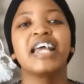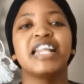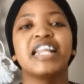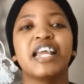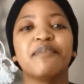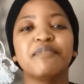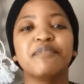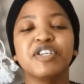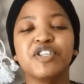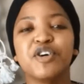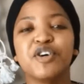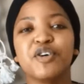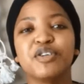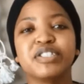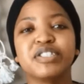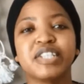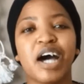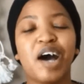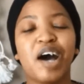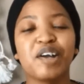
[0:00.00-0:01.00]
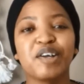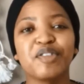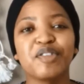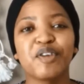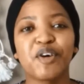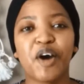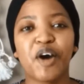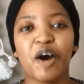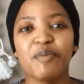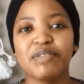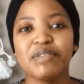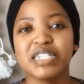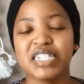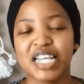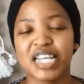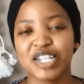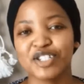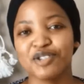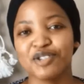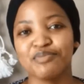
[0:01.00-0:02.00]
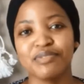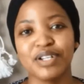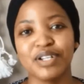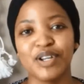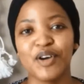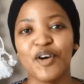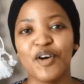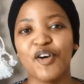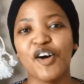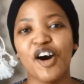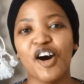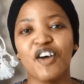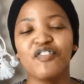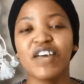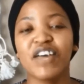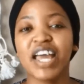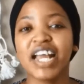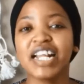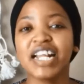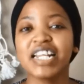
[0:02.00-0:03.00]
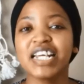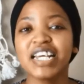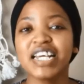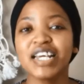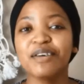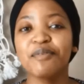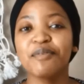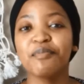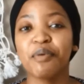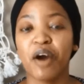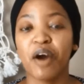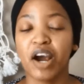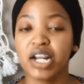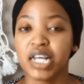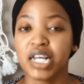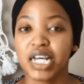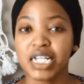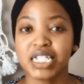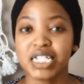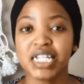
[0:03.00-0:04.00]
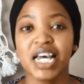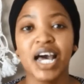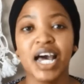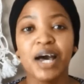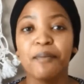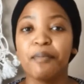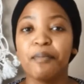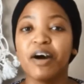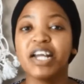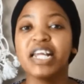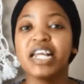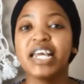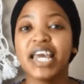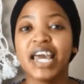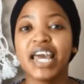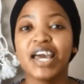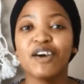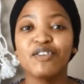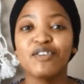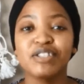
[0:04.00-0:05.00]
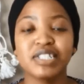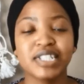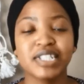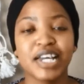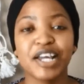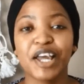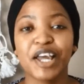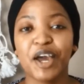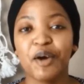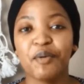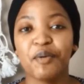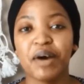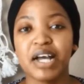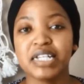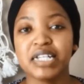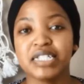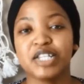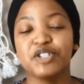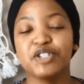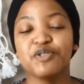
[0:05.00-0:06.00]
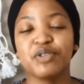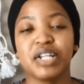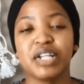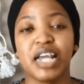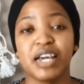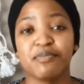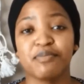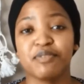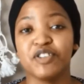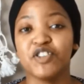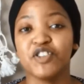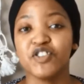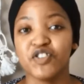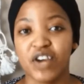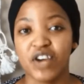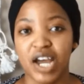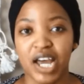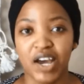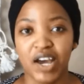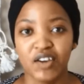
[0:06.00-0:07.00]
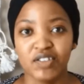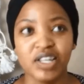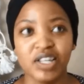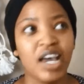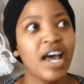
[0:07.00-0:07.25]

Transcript: Let me know down in the comment section below of any products body care or skincare wise that you would like me to try out.